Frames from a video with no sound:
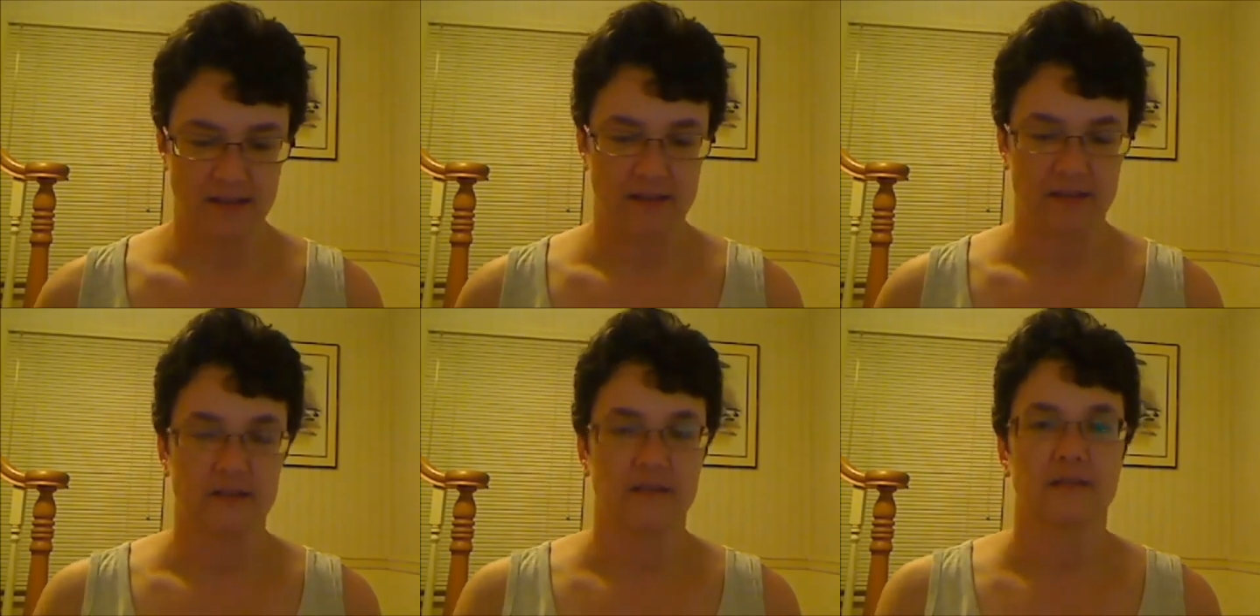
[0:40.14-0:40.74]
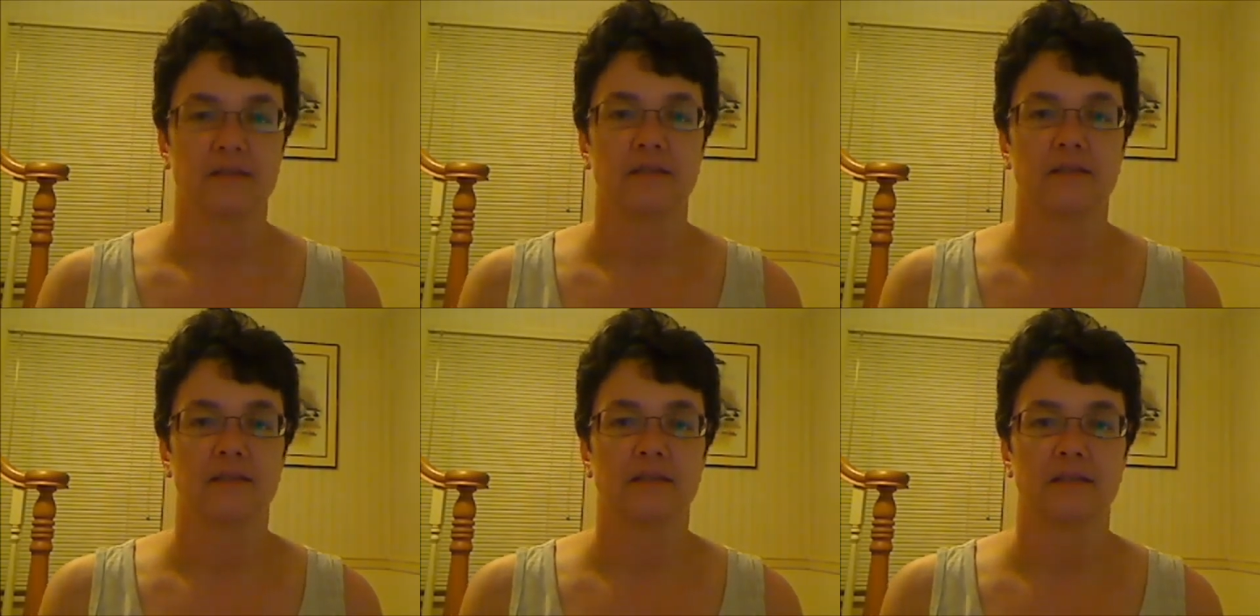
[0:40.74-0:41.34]

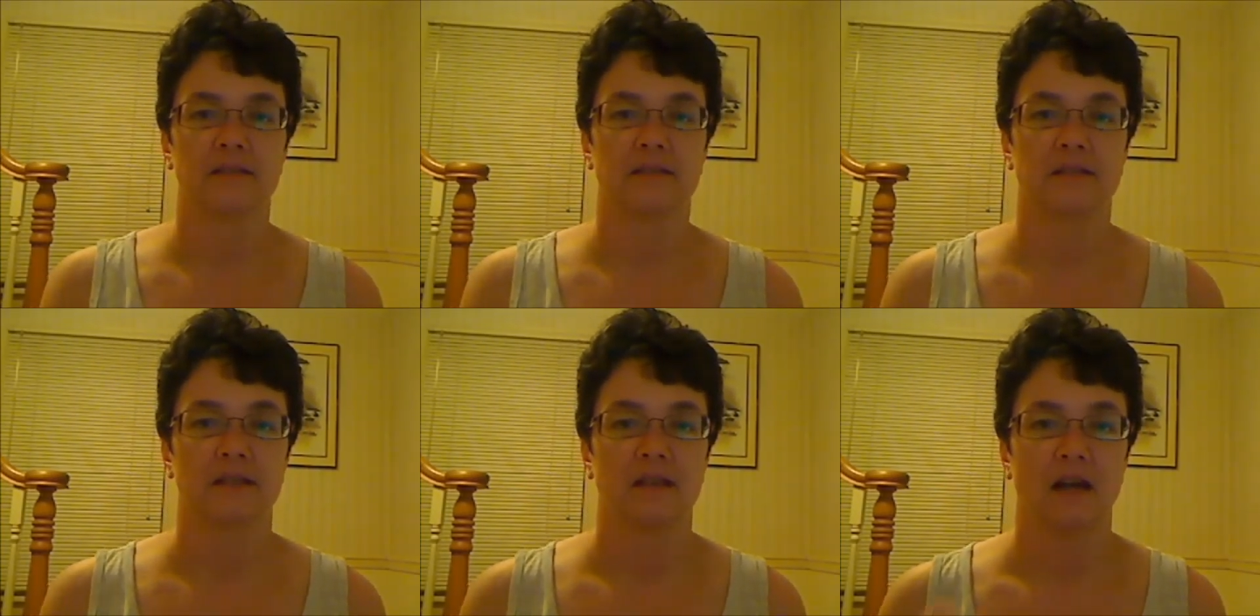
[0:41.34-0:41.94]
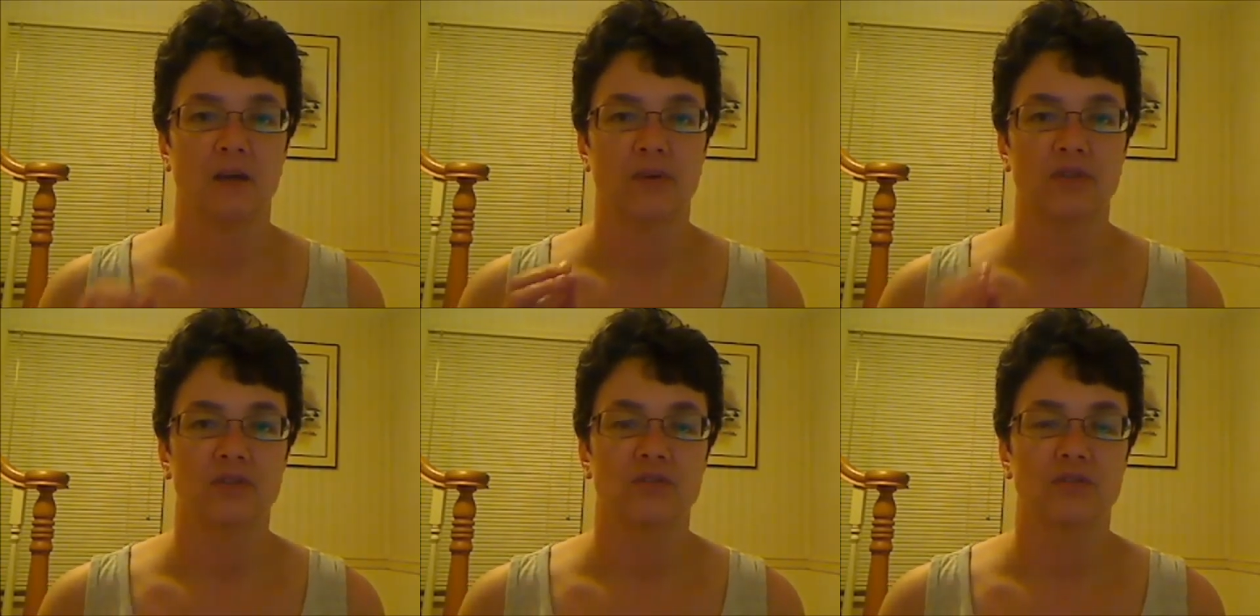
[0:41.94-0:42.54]
uh, I
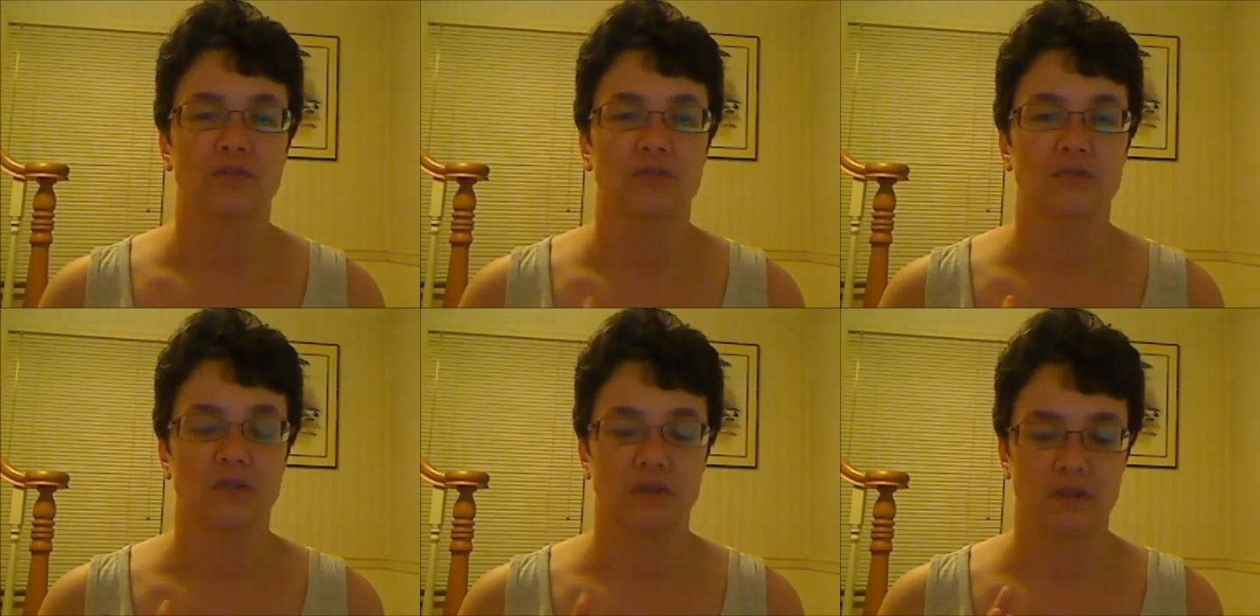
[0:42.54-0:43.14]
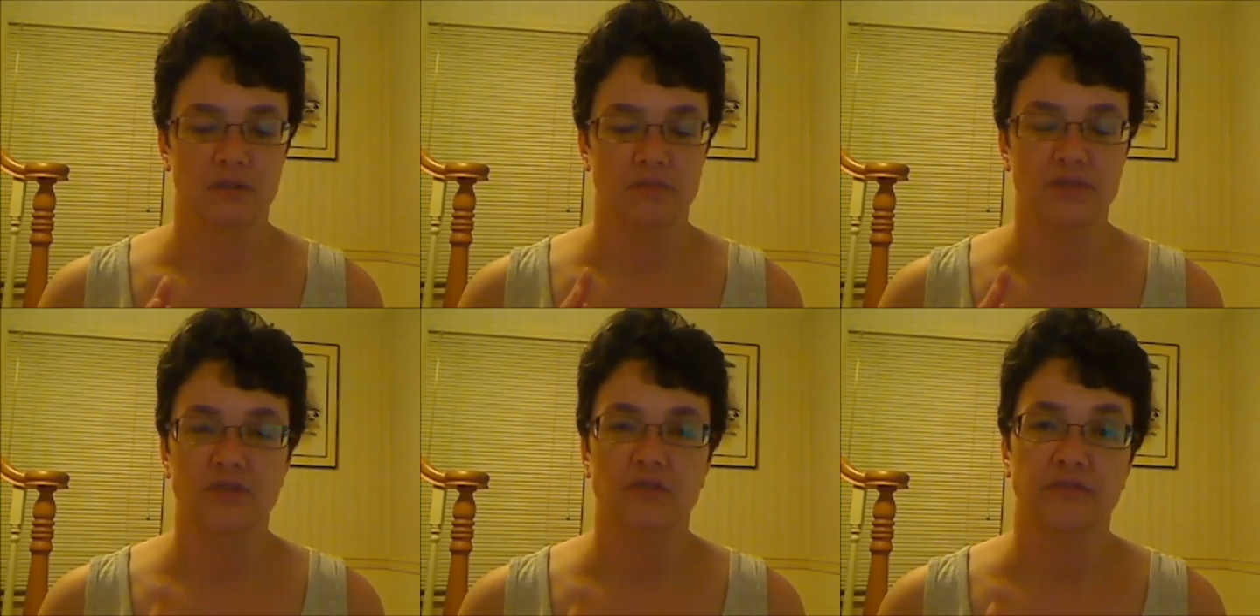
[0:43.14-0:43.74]
want you to uh,
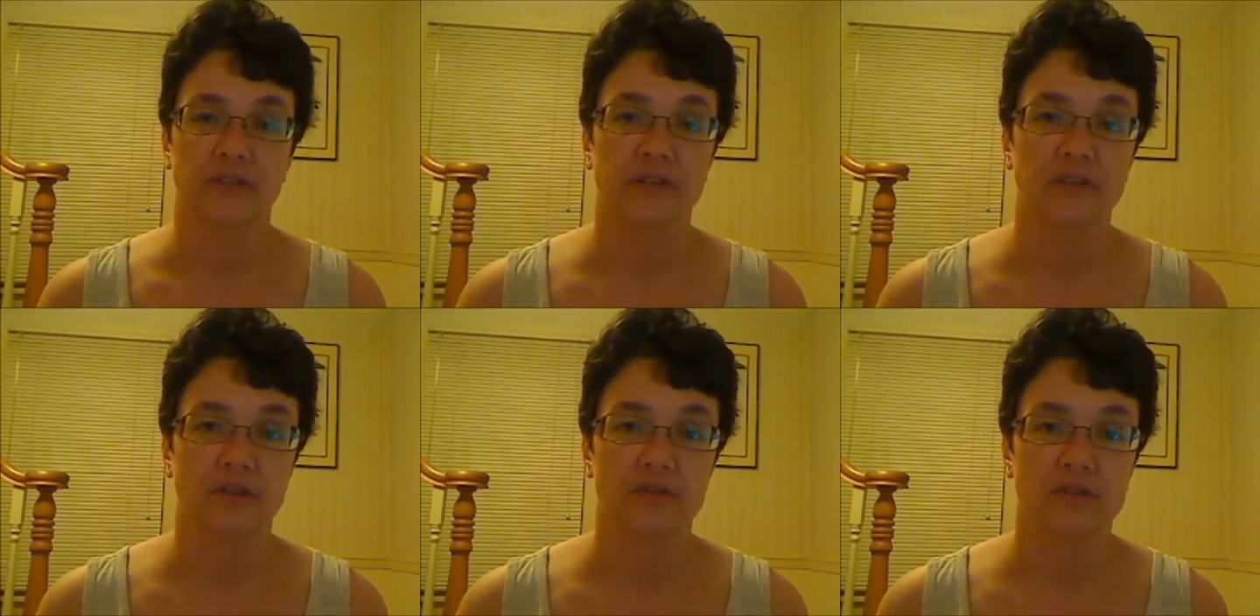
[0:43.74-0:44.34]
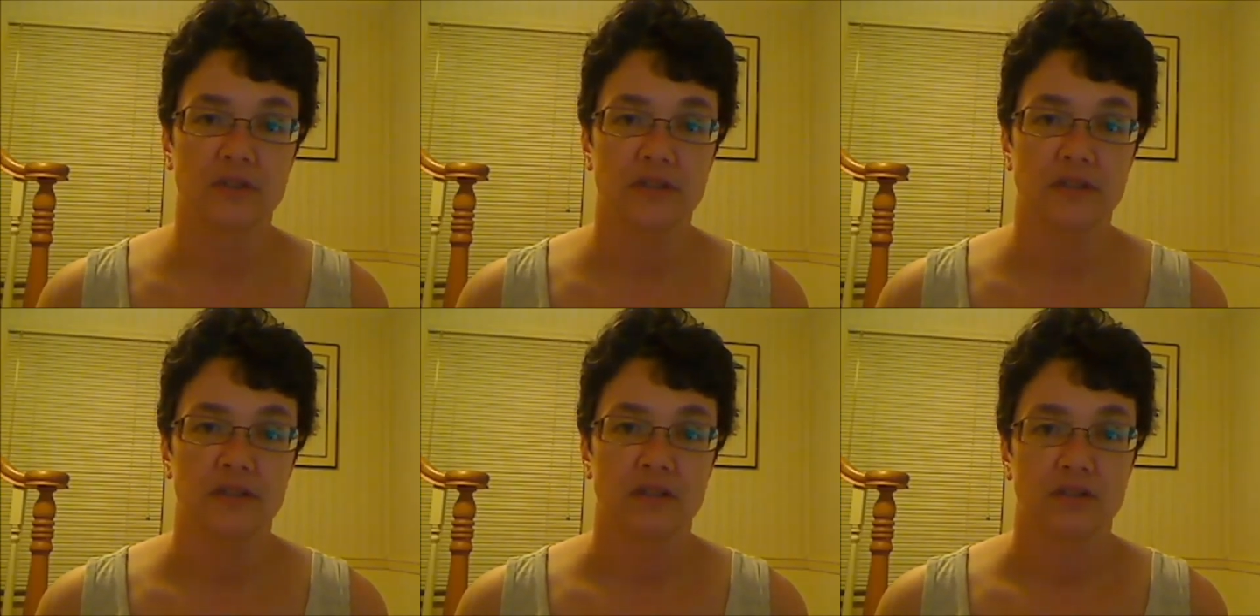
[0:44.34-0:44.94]
listen very closely
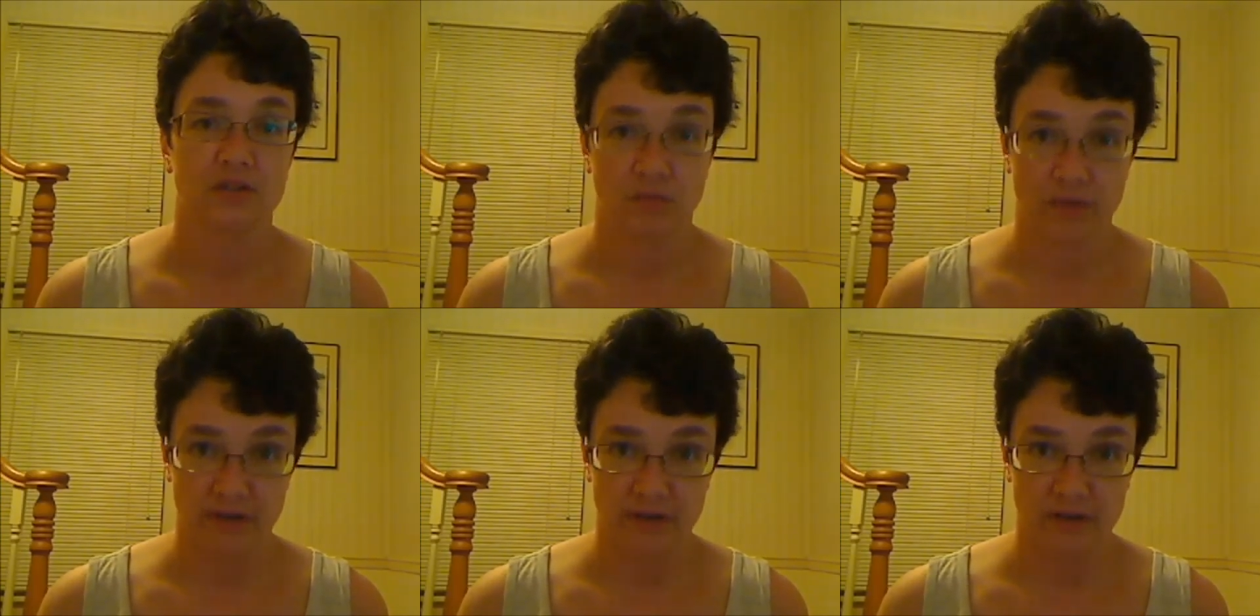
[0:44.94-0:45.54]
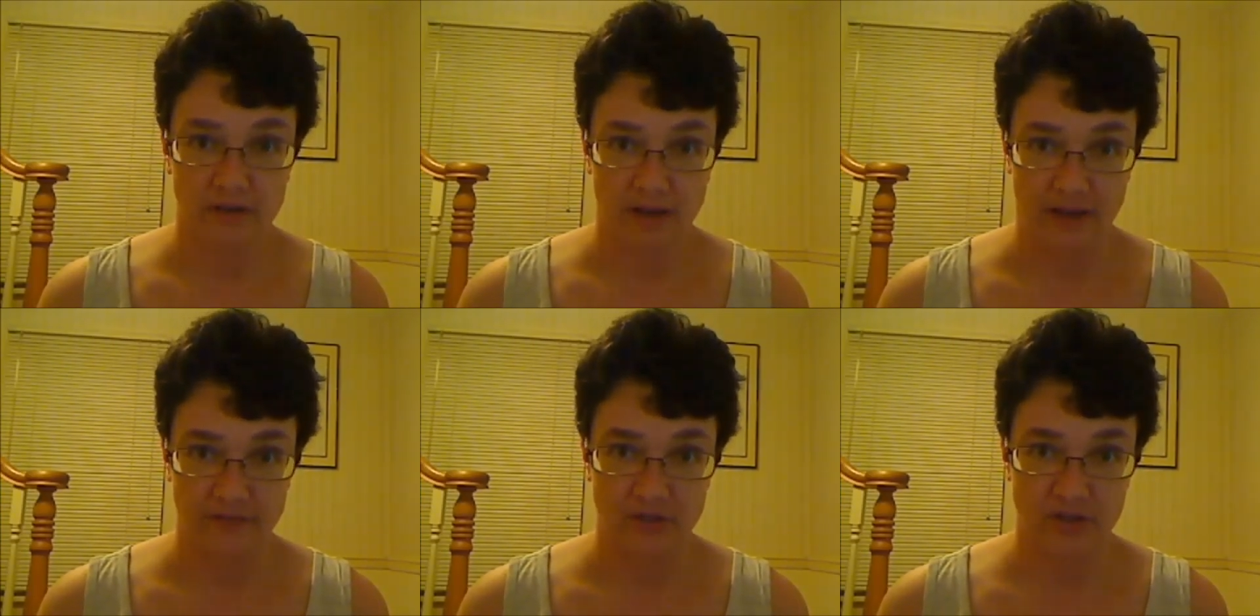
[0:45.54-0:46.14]
to what I
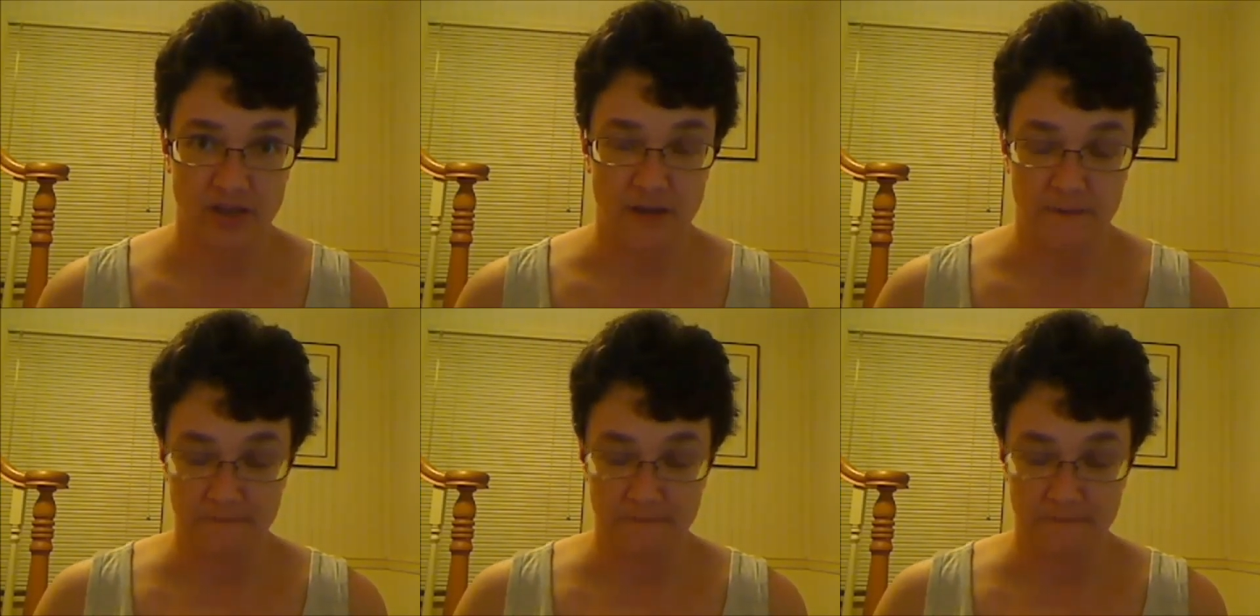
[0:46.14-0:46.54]
have to say.